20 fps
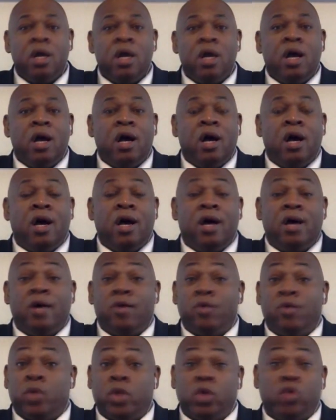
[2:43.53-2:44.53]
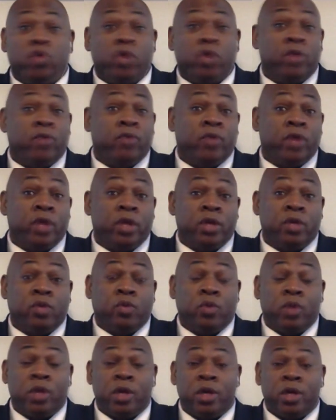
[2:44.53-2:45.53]
Uh, what a great run it
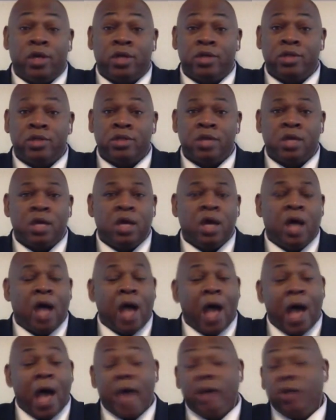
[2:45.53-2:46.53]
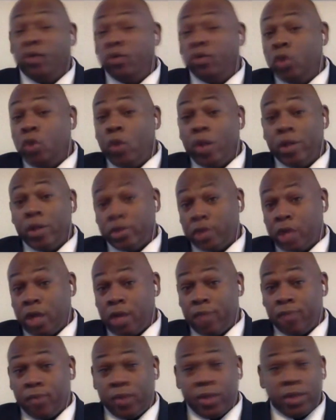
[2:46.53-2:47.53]
was. I don't know why
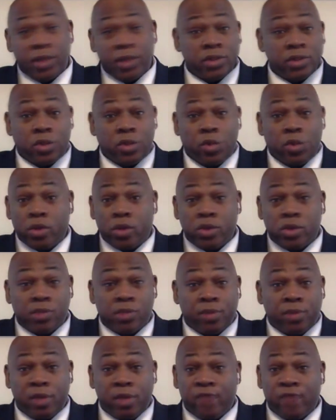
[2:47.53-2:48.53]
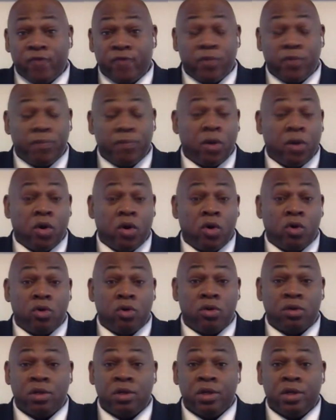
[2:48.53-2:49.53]
Tom Brady still wants to play football.
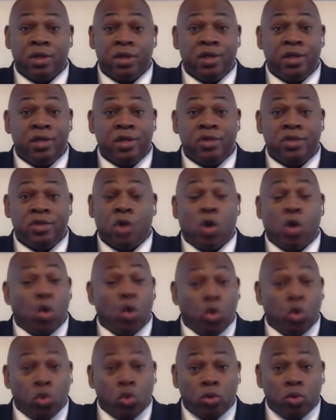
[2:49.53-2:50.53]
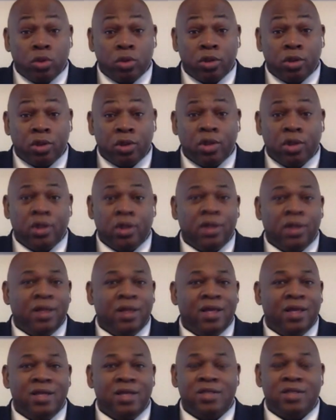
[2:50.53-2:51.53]
He's old.
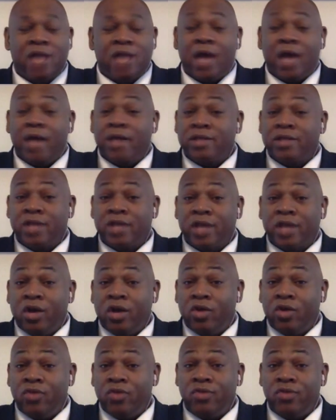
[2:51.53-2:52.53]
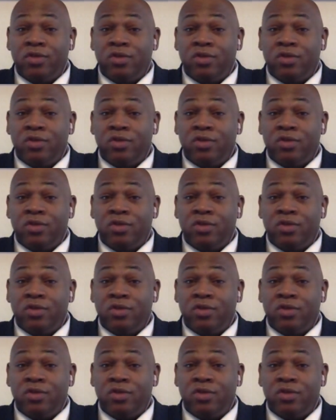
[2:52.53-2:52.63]
He's got his health